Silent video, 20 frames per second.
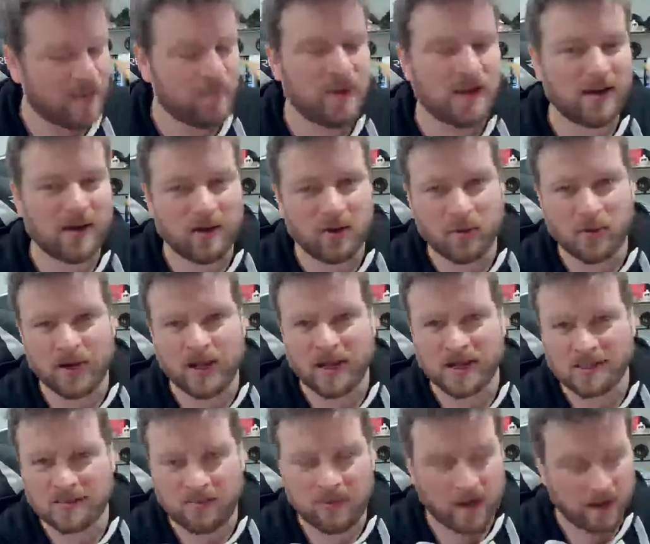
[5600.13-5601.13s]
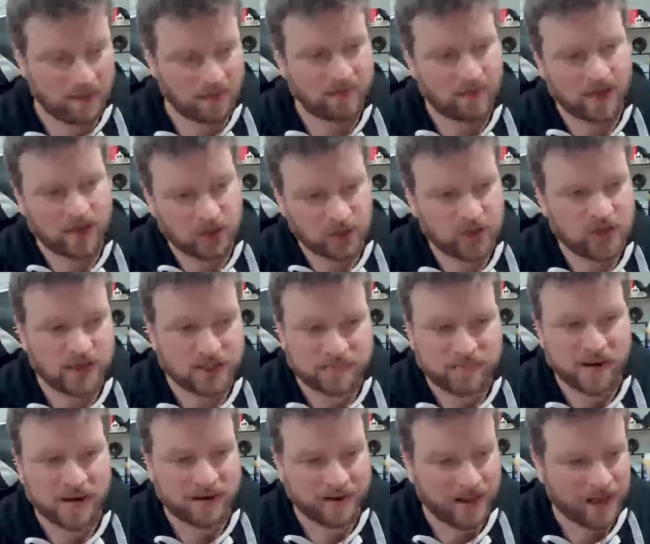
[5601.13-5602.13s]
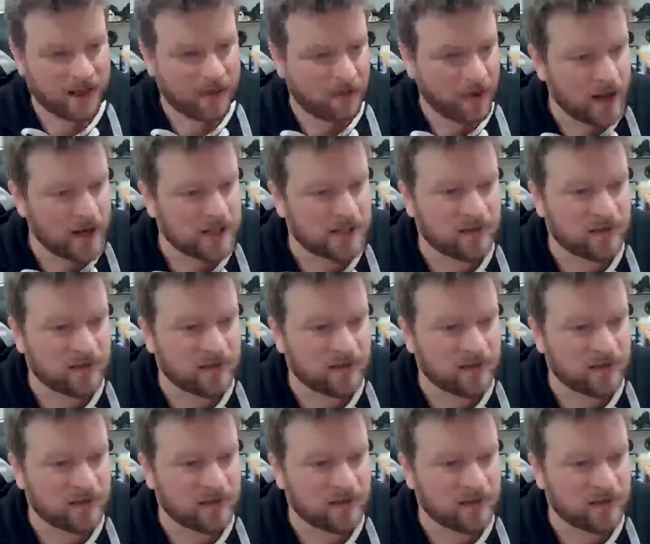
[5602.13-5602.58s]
mean, I don't know what I should expect that, right?